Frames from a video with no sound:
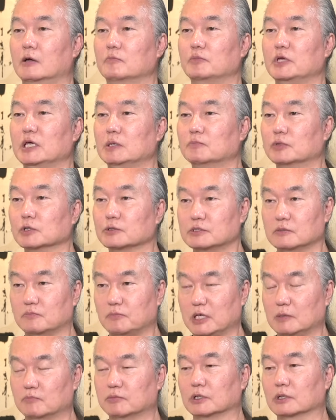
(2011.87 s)

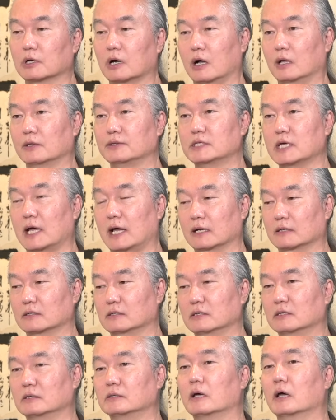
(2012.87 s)
people-to-people contact,
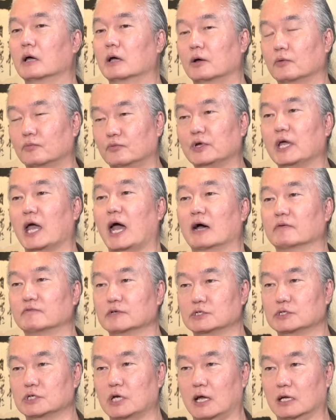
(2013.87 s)
then we have a
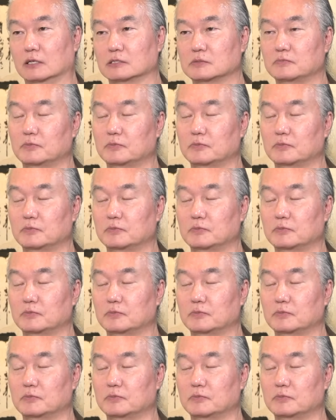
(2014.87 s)
chance.